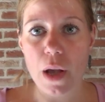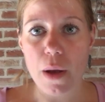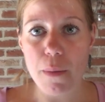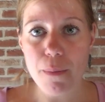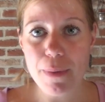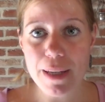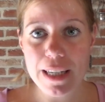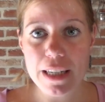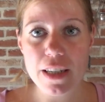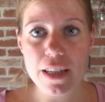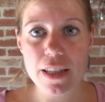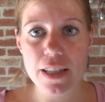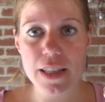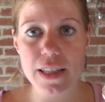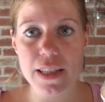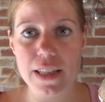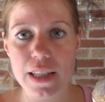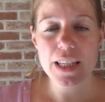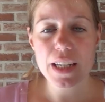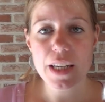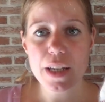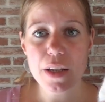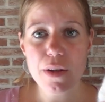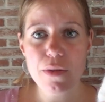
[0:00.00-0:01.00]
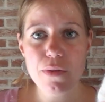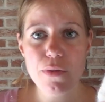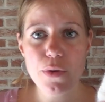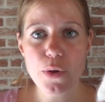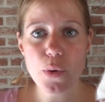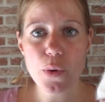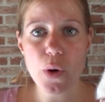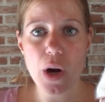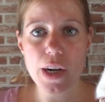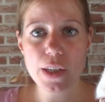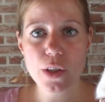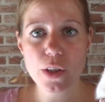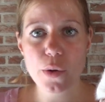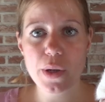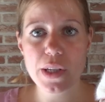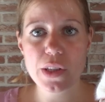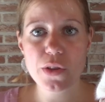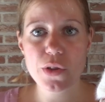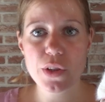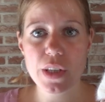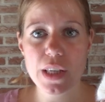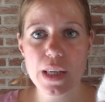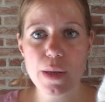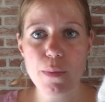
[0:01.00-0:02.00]
because if you are going
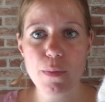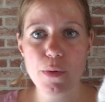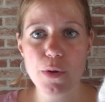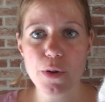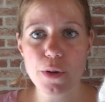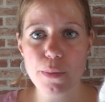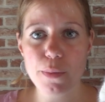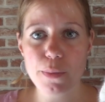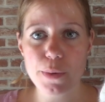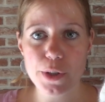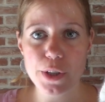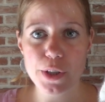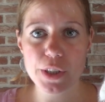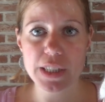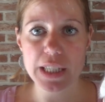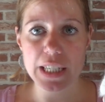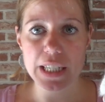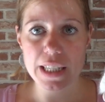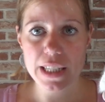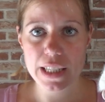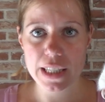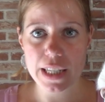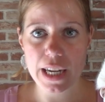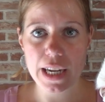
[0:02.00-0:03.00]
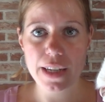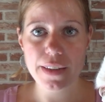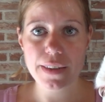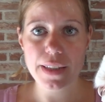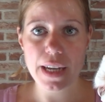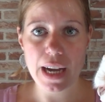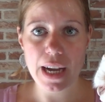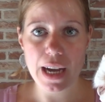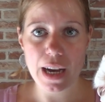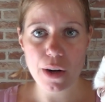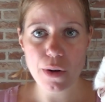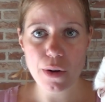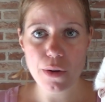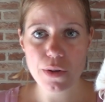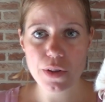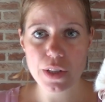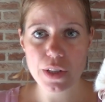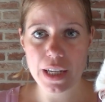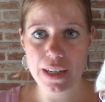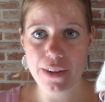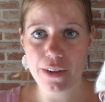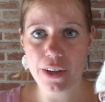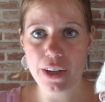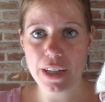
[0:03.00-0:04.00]
to keep your bird inside the house
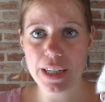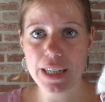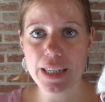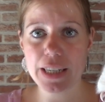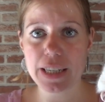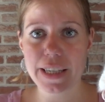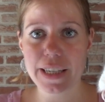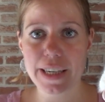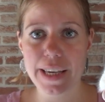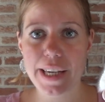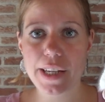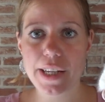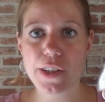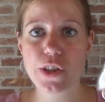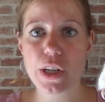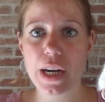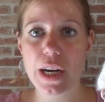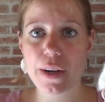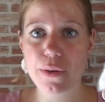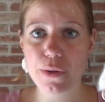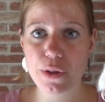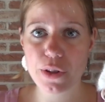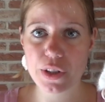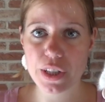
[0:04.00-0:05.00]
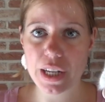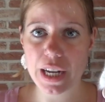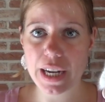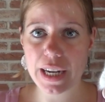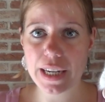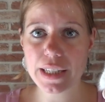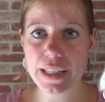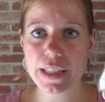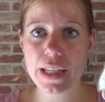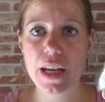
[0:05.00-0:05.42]
and not in a cage outside,